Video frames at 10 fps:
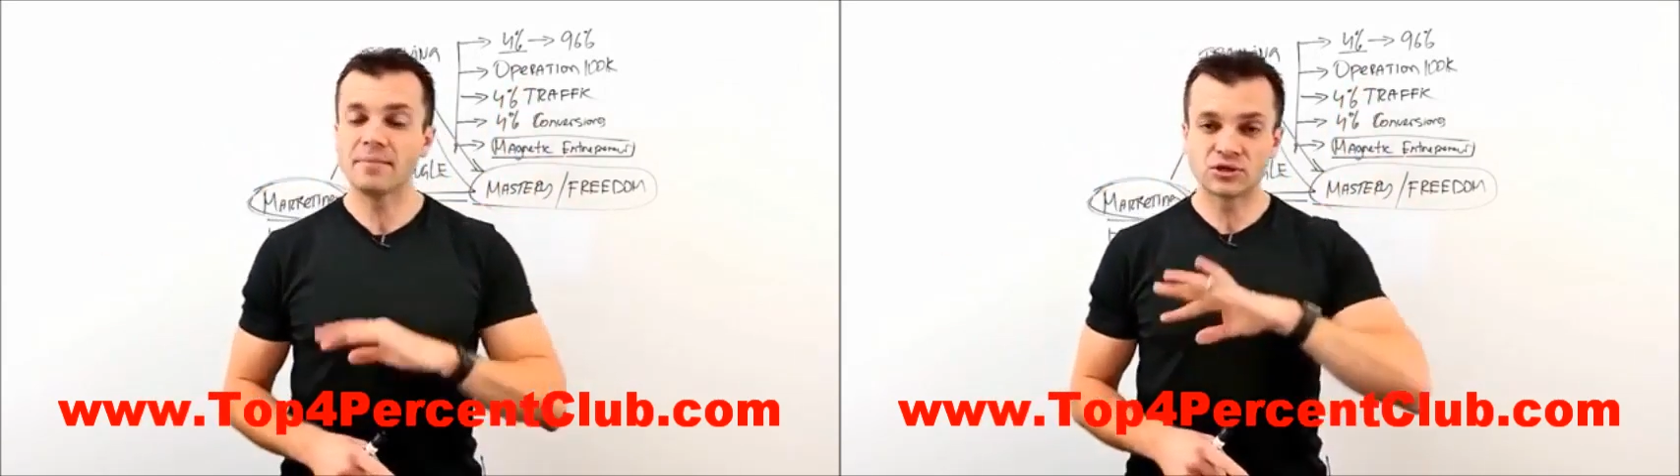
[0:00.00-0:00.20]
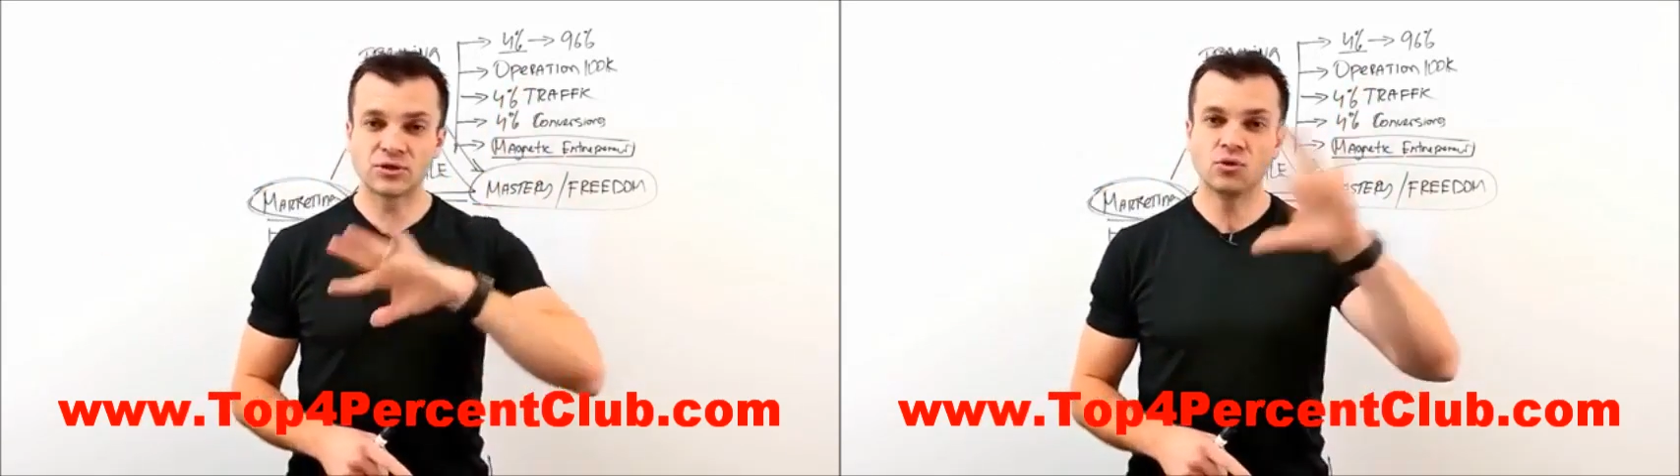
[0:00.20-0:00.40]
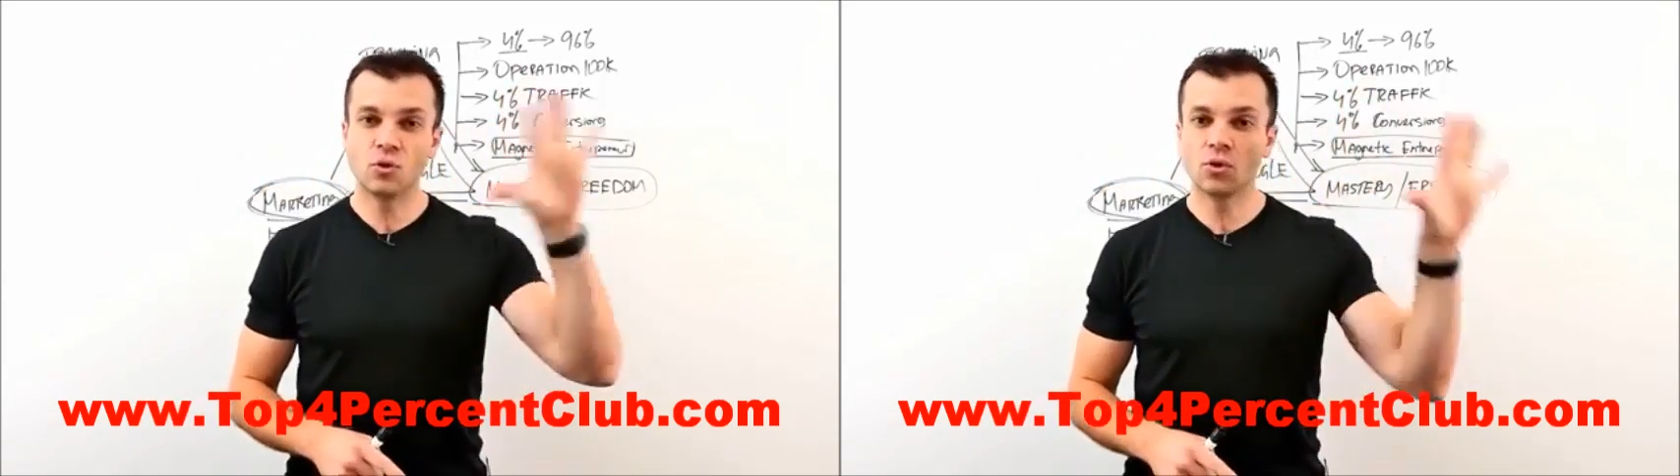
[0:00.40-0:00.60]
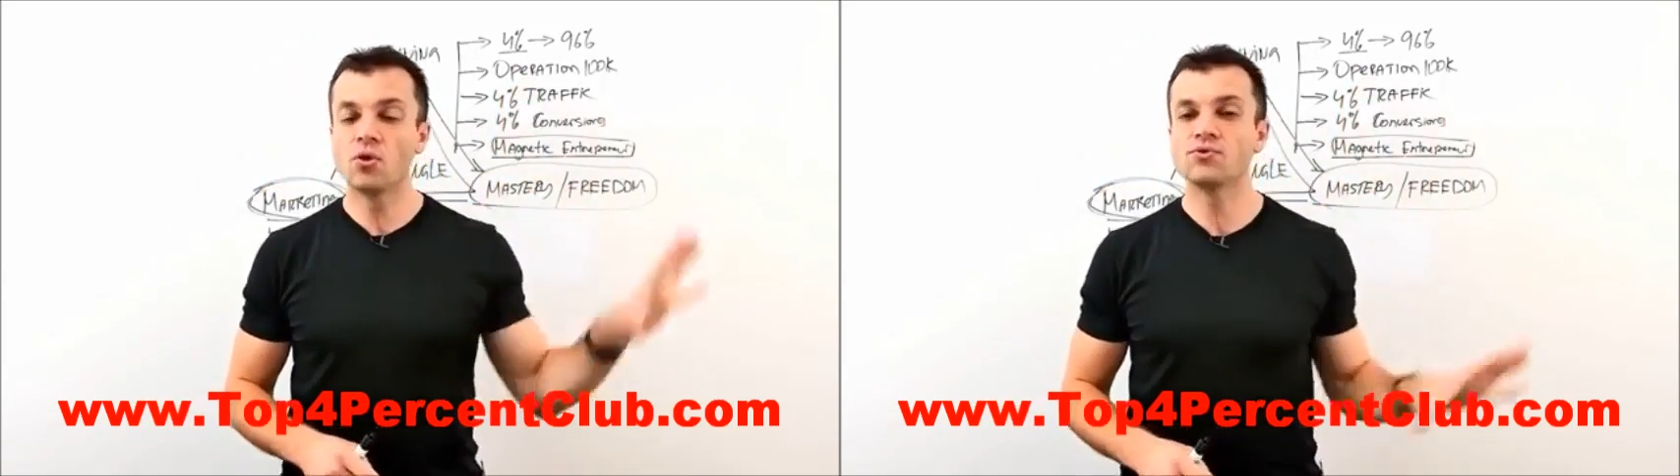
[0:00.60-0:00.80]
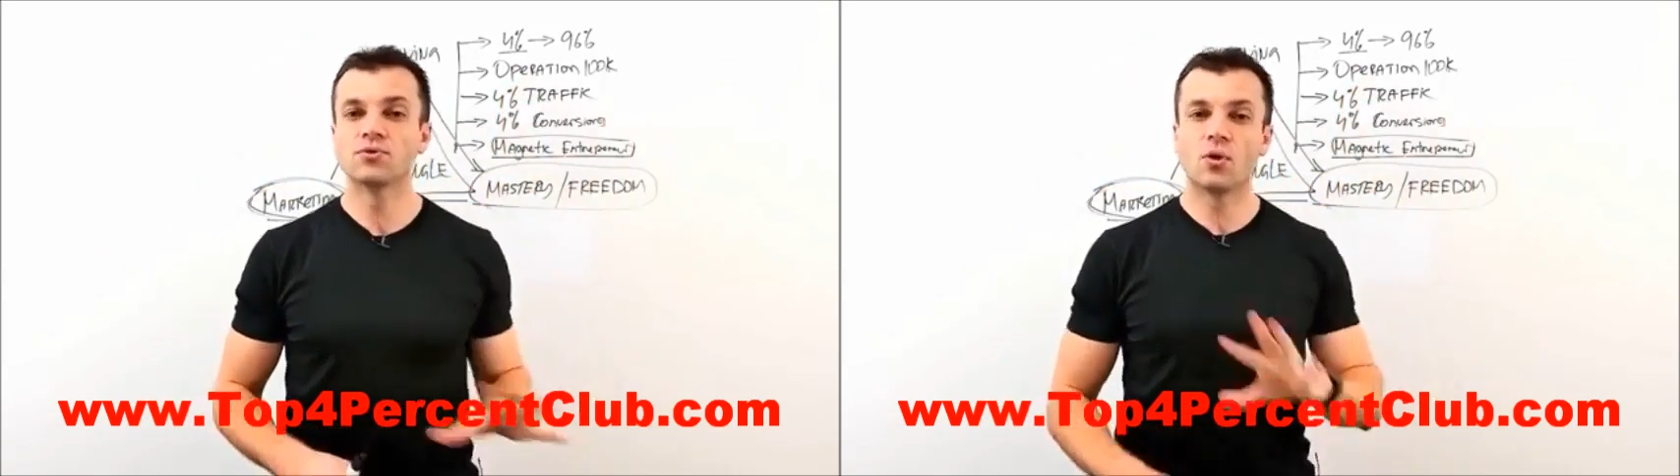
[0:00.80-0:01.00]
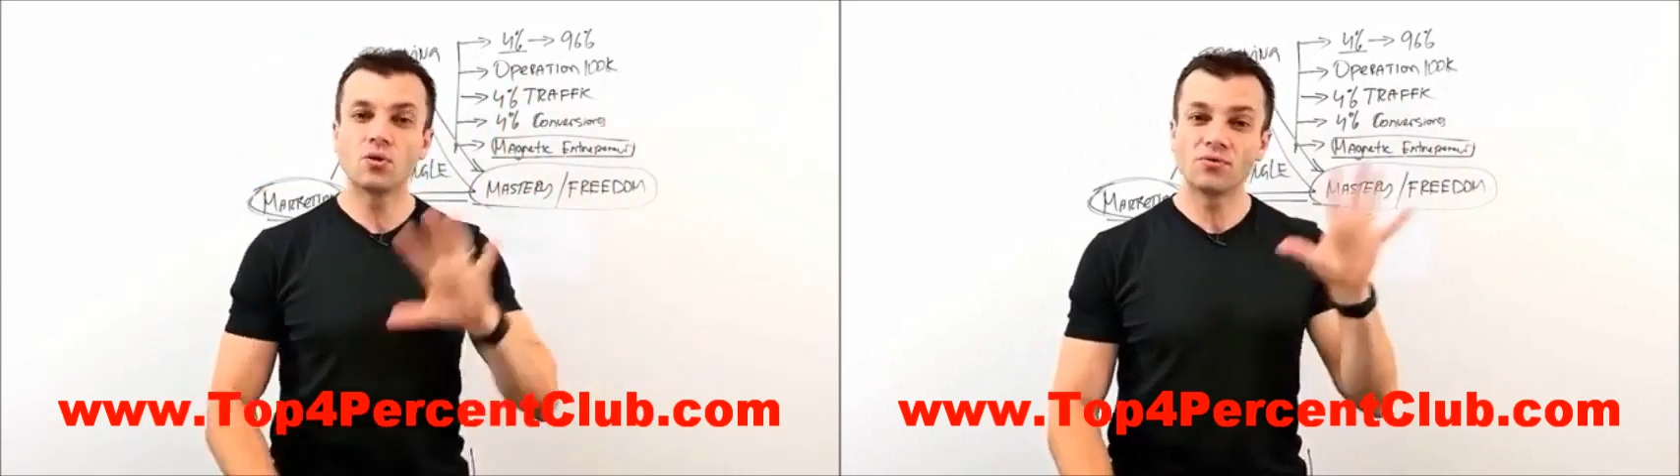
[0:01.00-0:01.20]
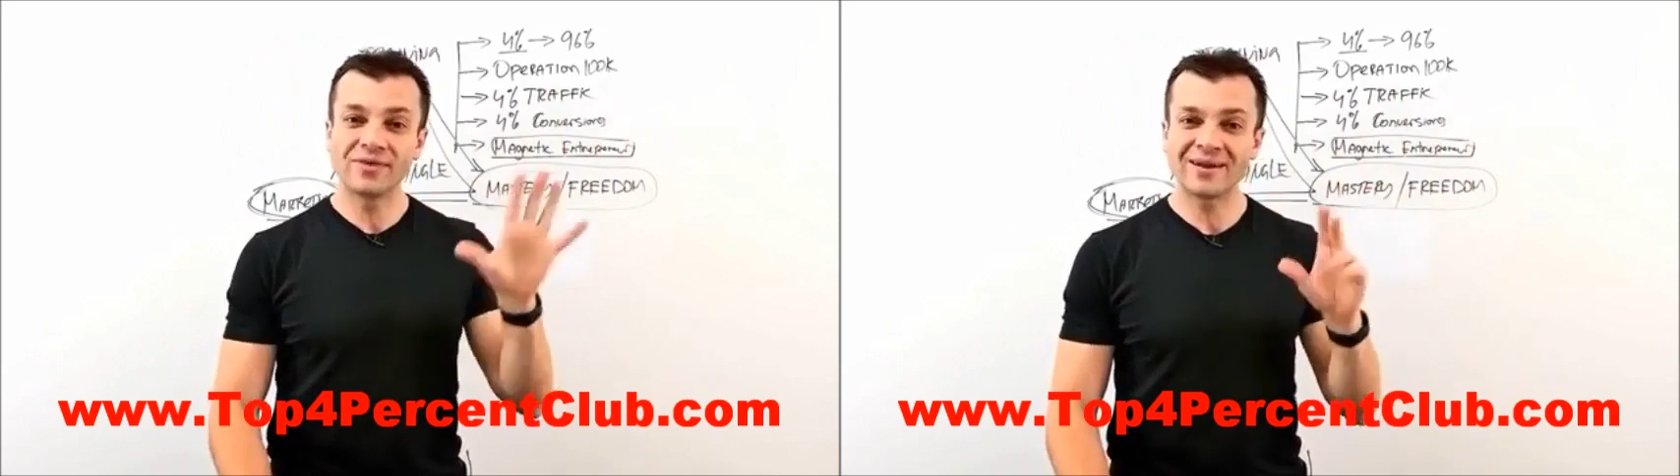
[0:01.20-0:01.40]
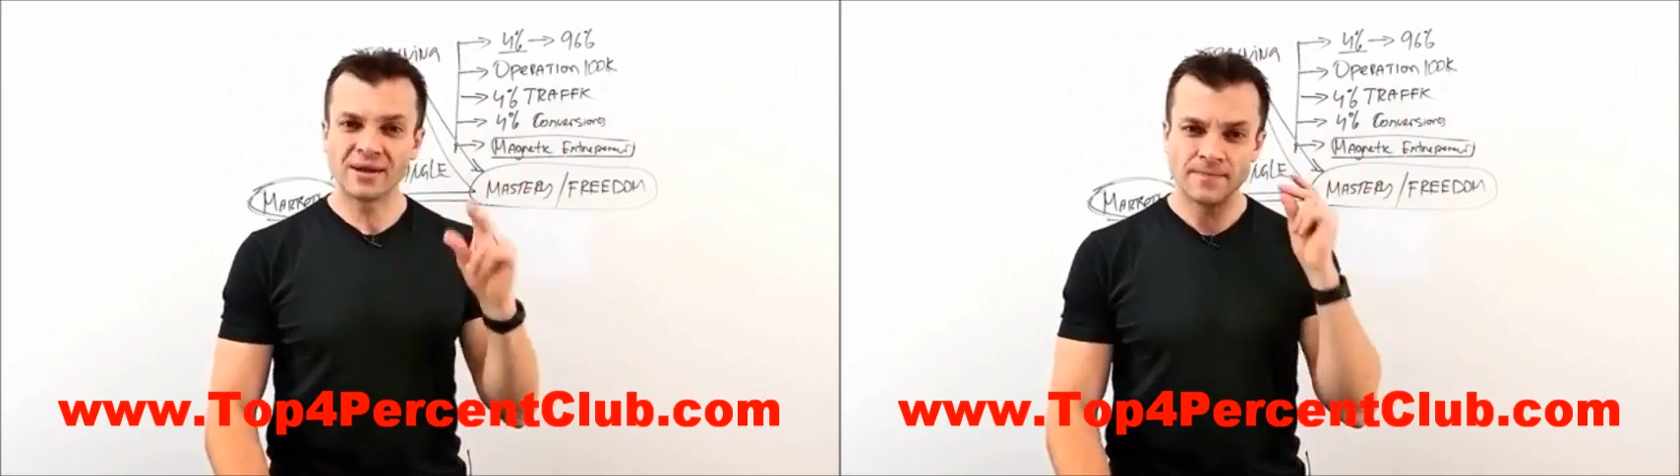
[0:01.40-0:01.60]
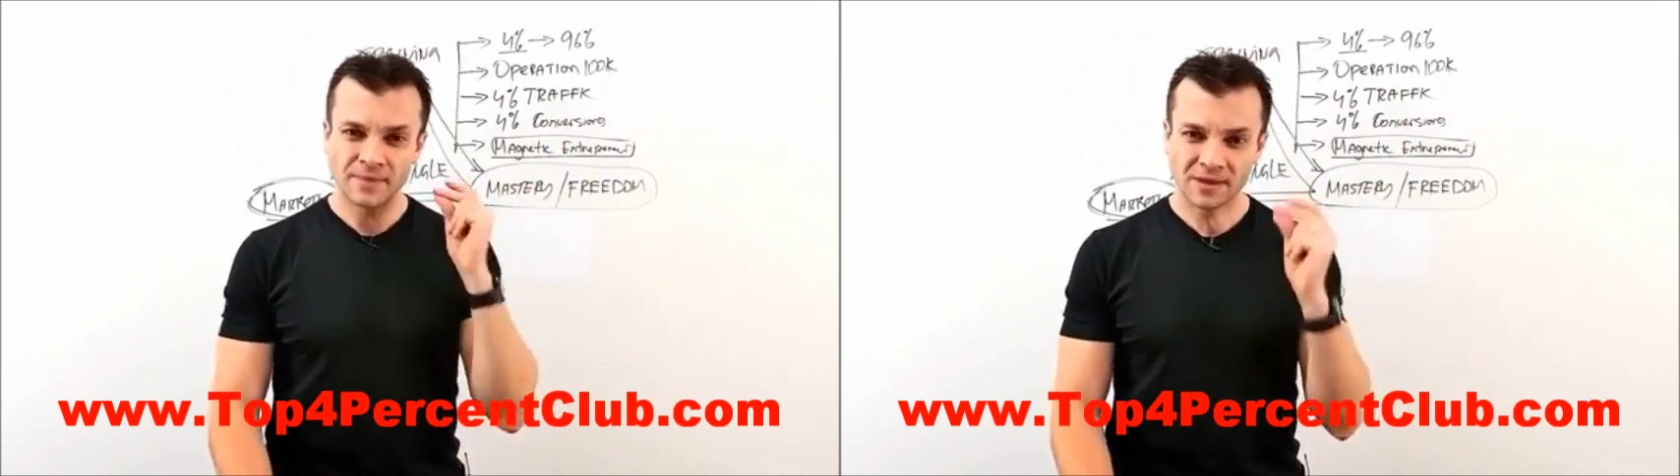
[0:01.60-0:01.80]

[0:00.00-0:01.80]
Make sure that you go through all of that.